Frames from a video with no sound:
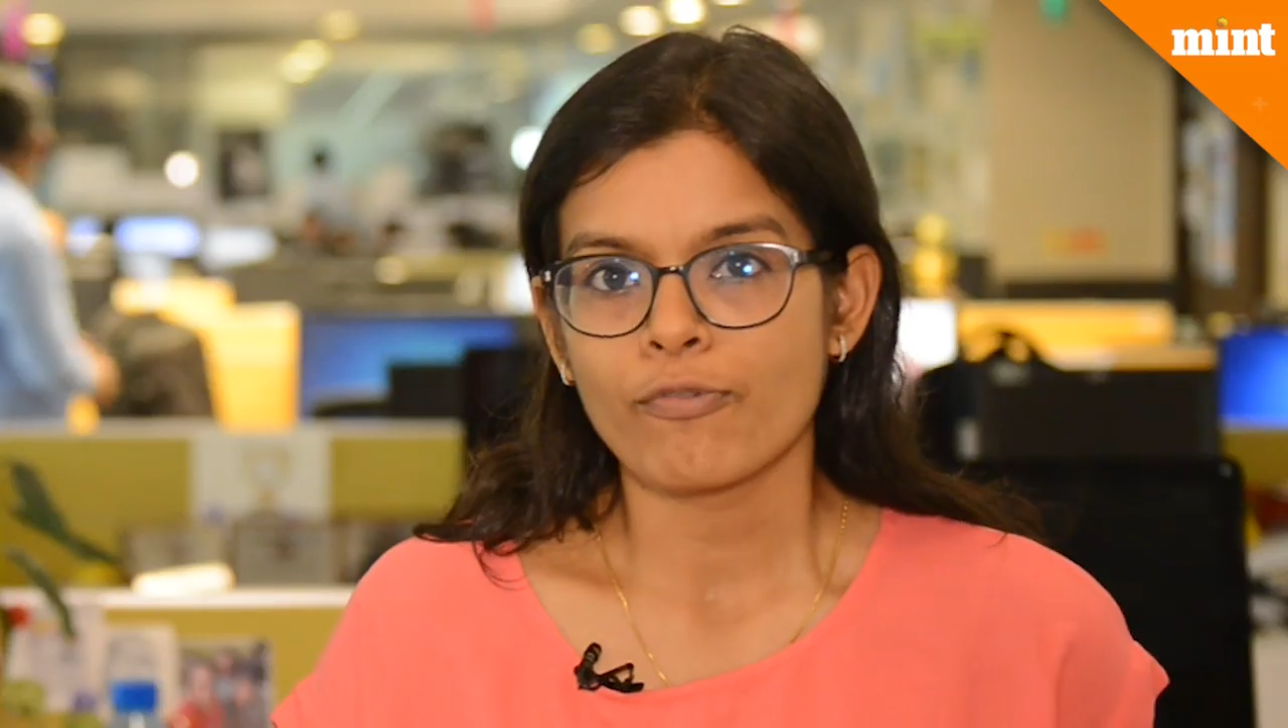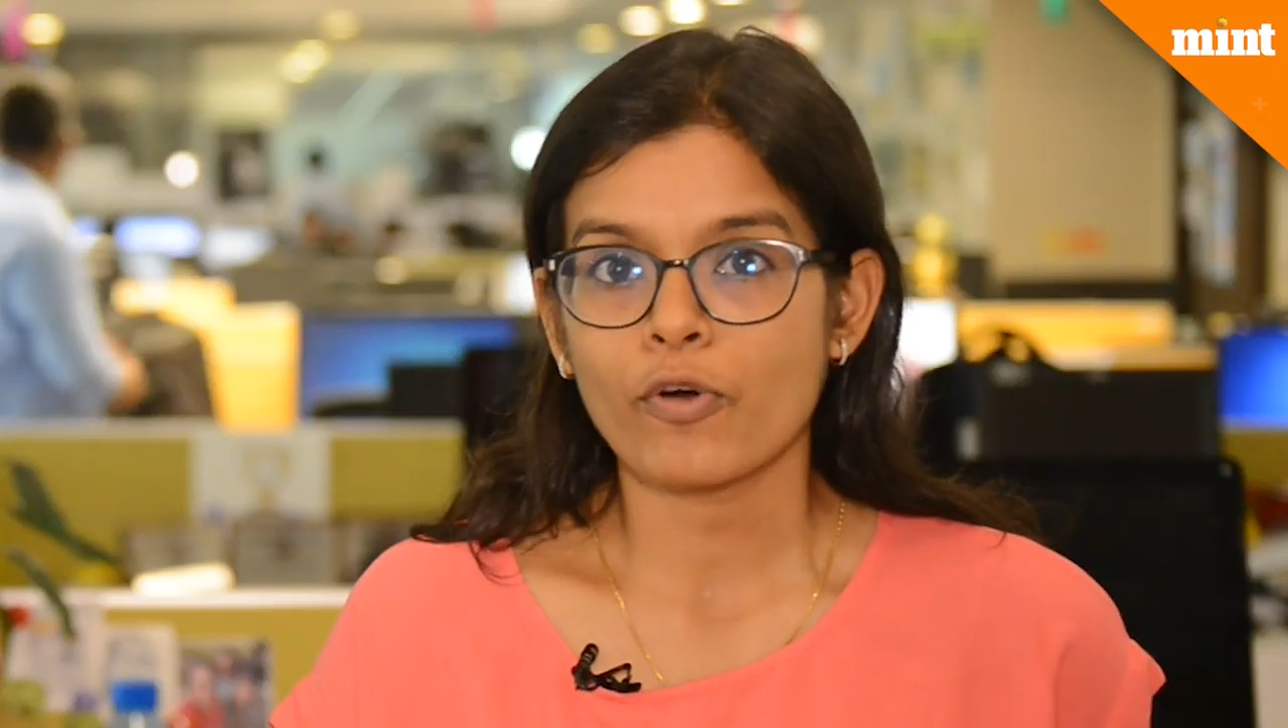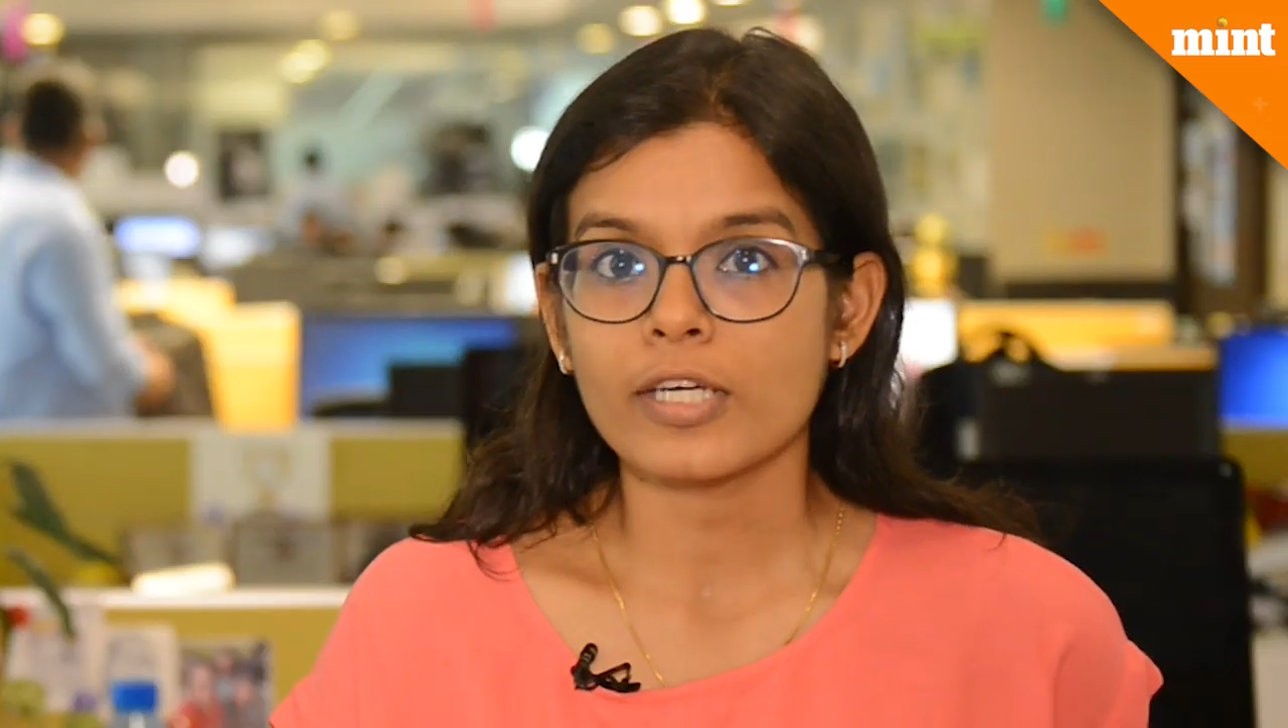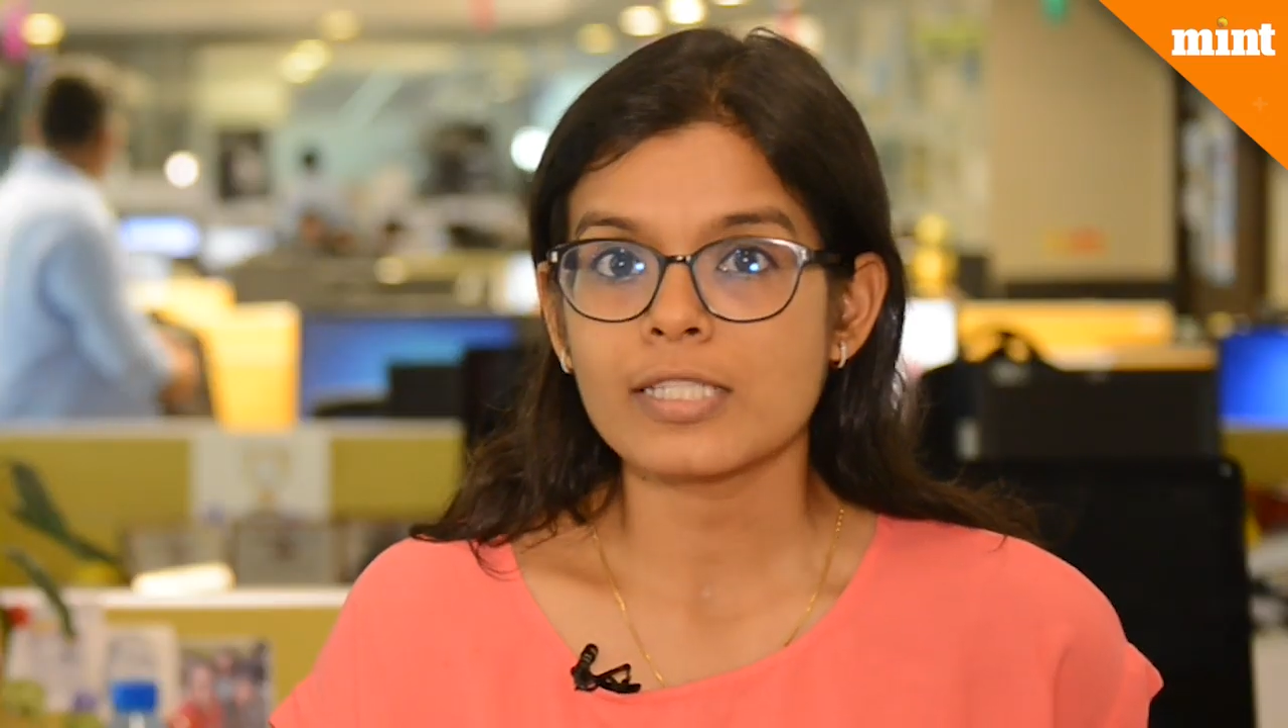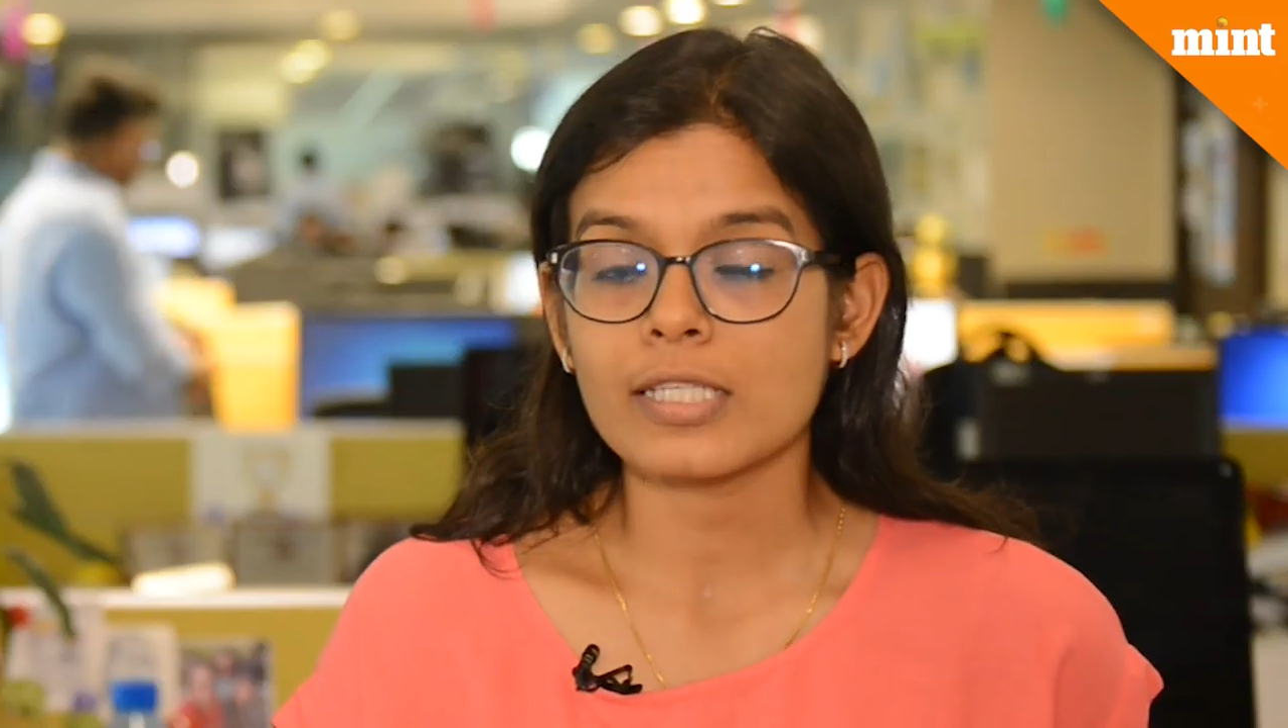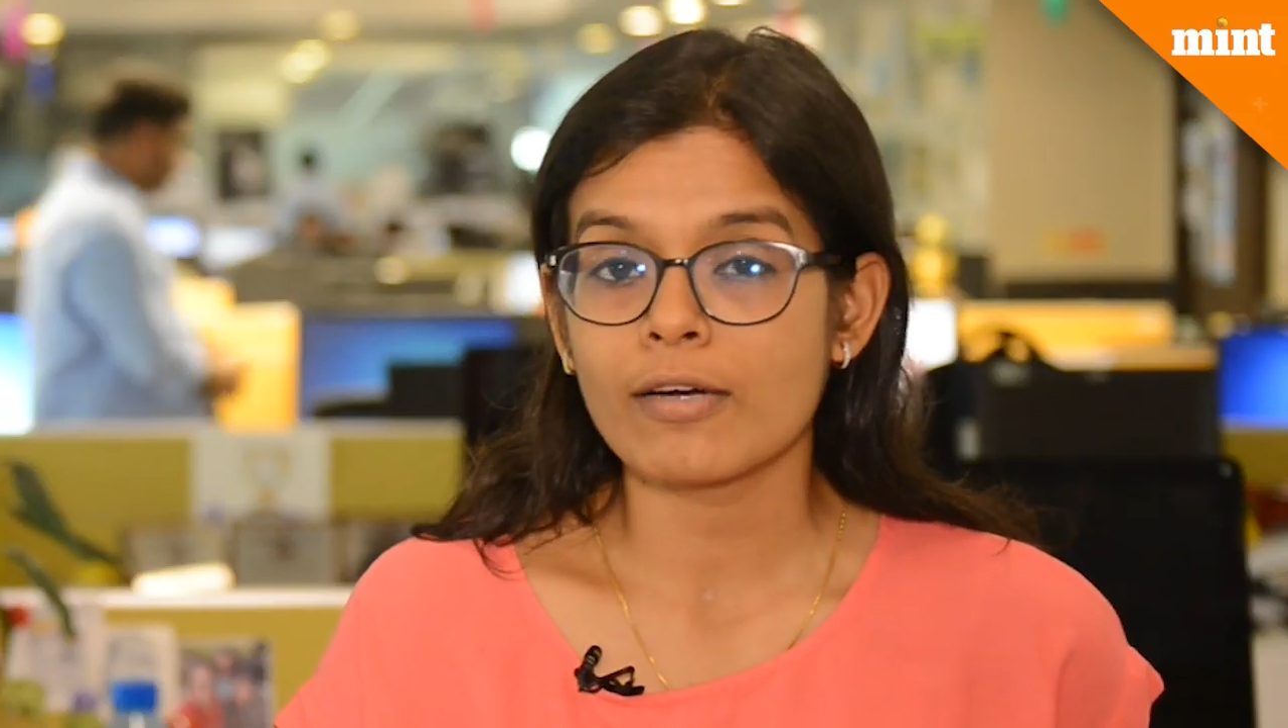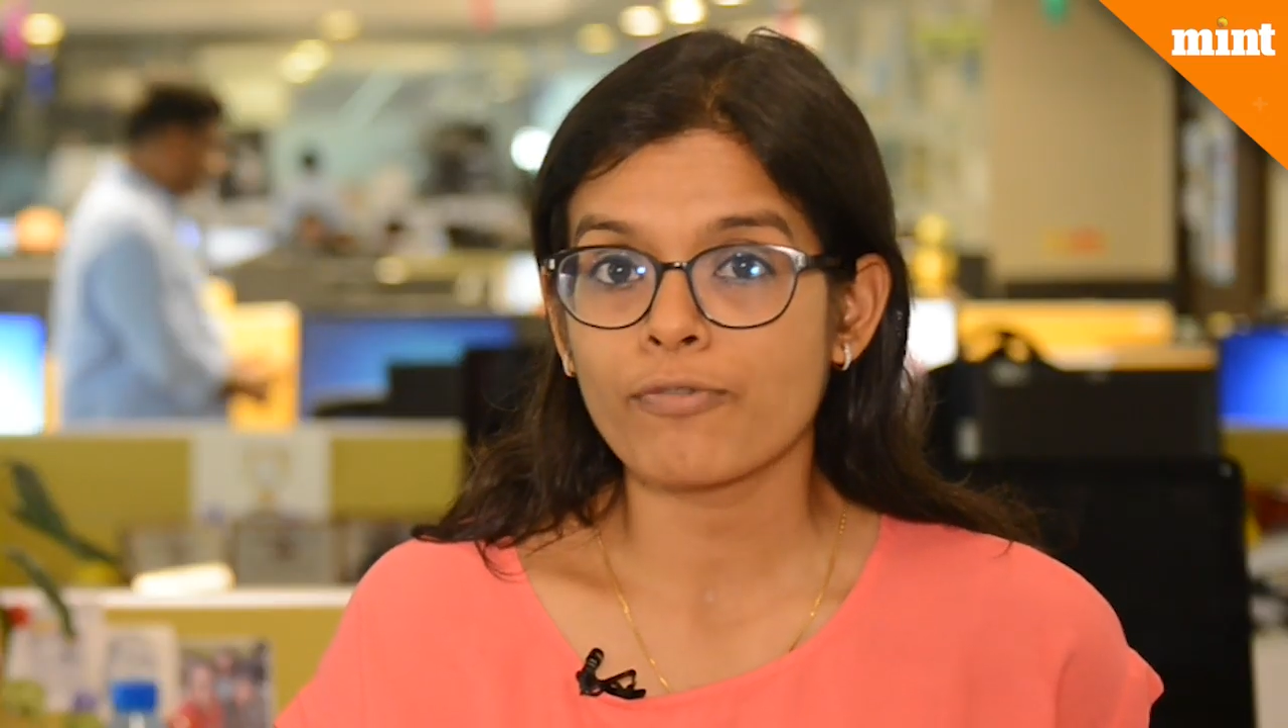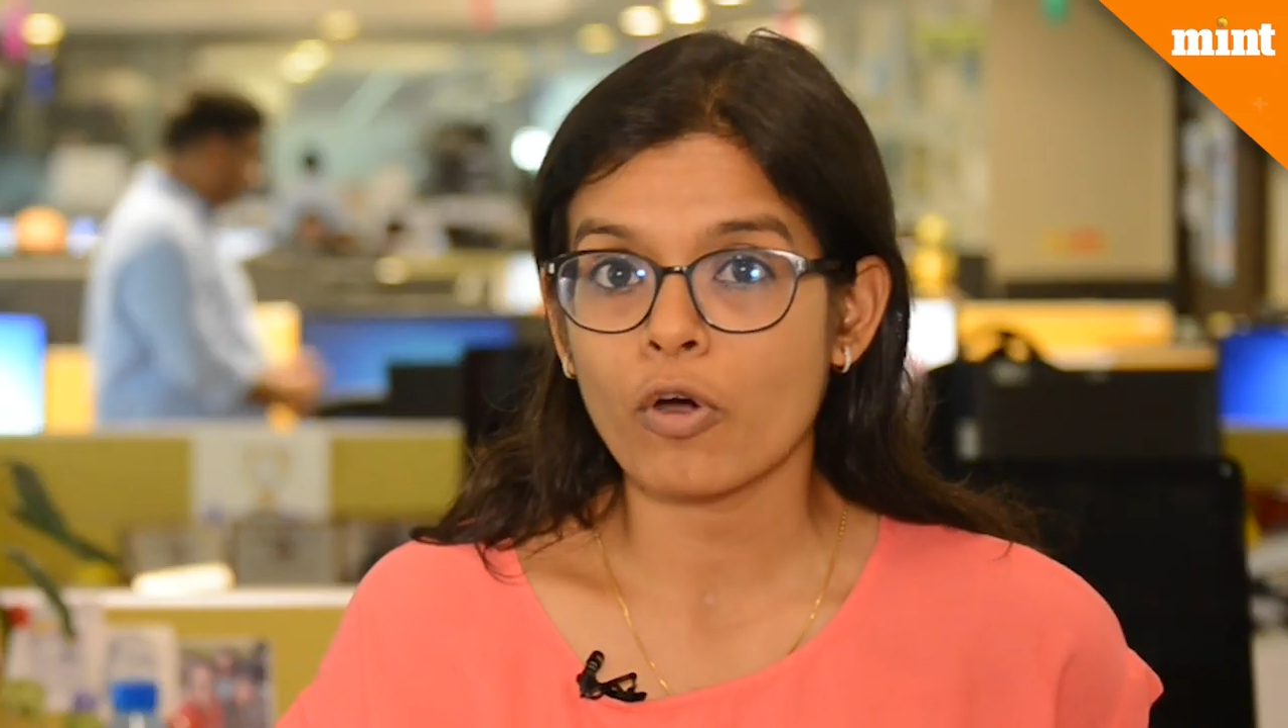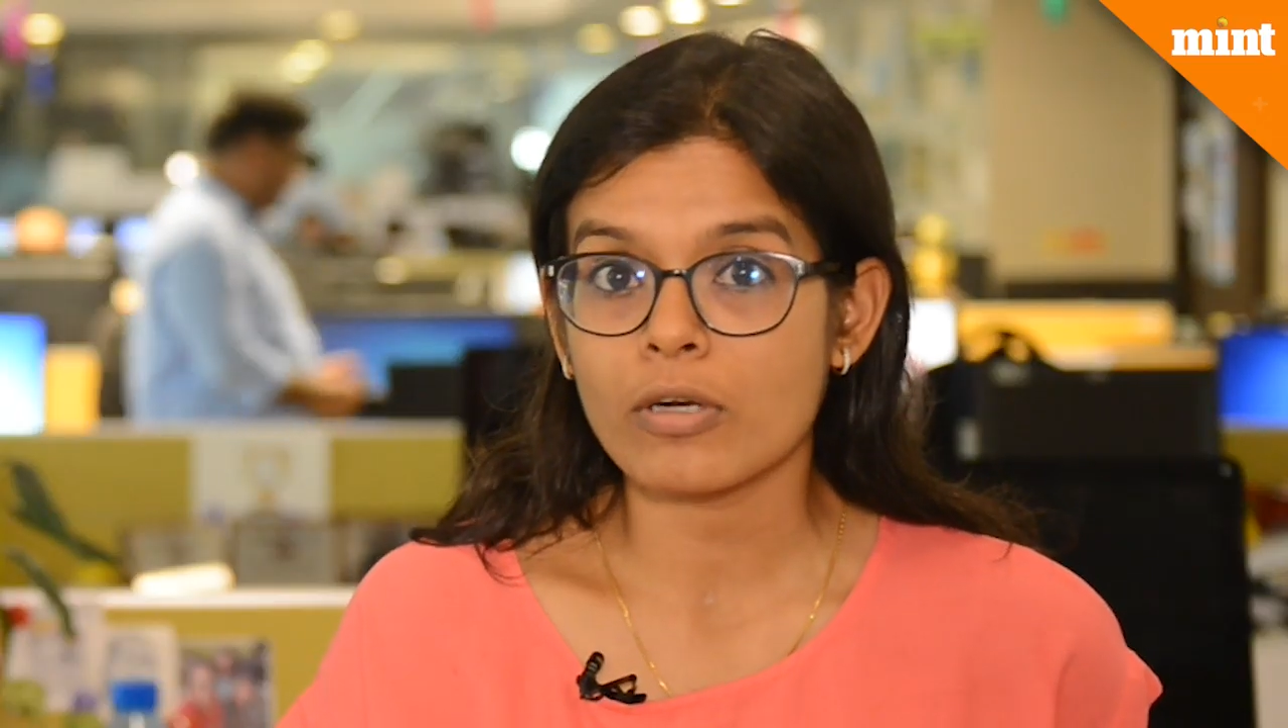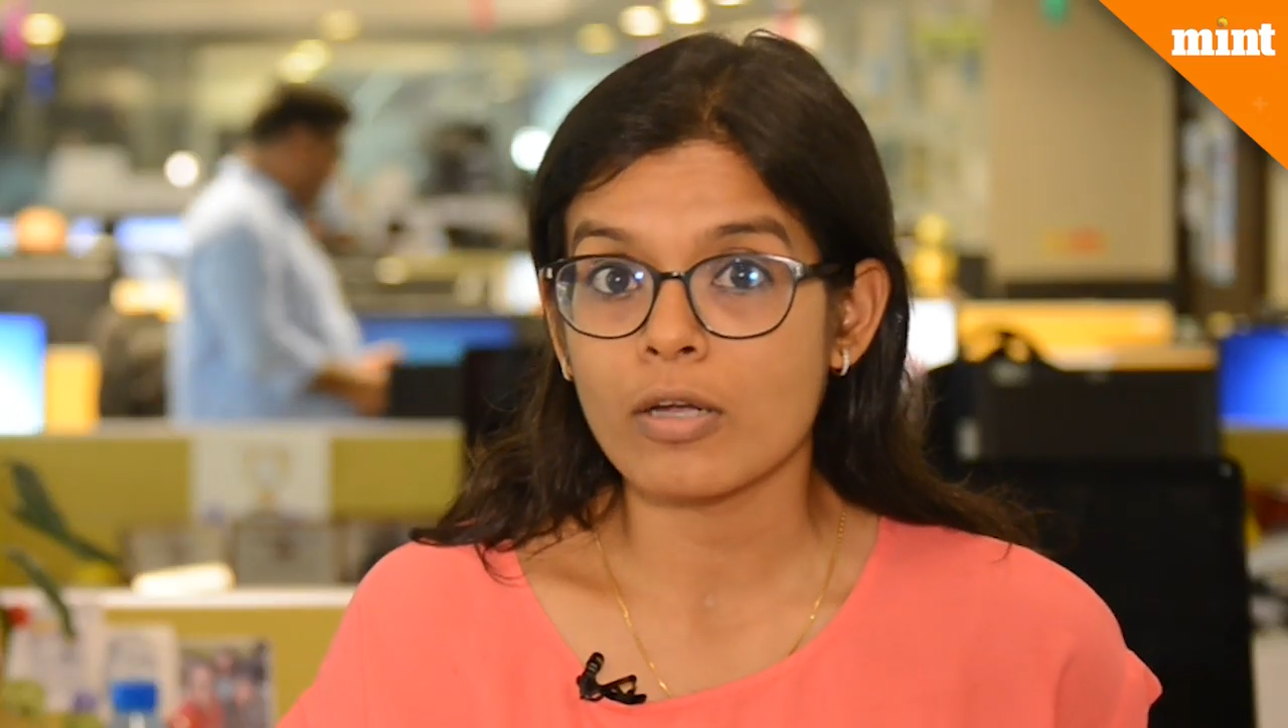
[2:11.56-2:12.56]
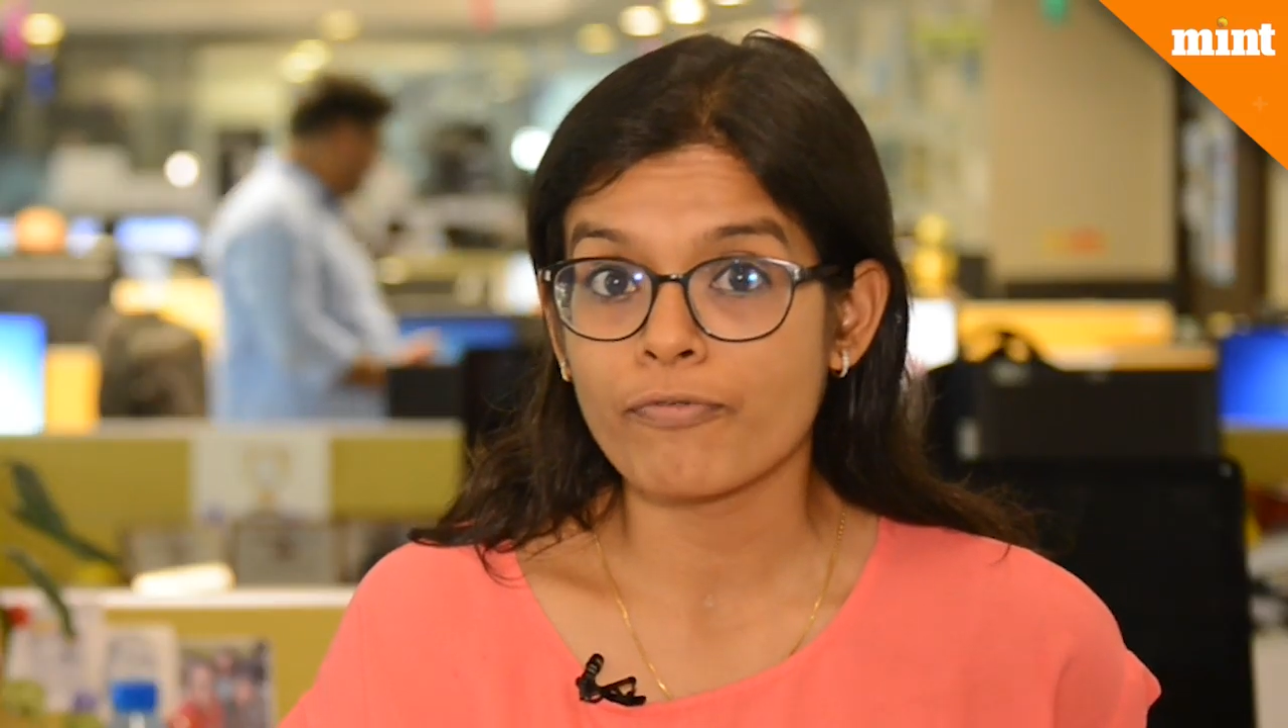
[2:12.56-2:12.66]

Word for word: for